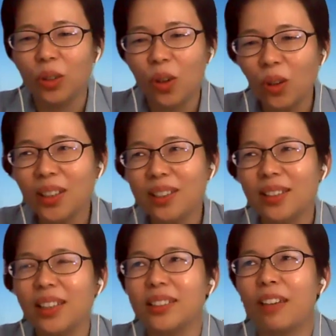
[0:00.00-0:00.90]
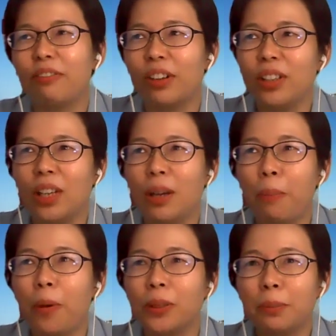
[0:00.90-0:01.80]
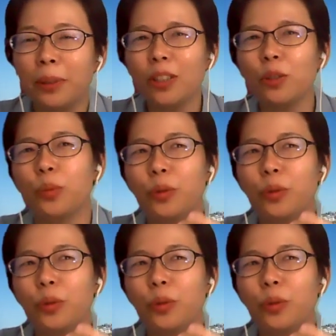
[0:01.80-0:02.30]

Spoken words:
All these things are very important because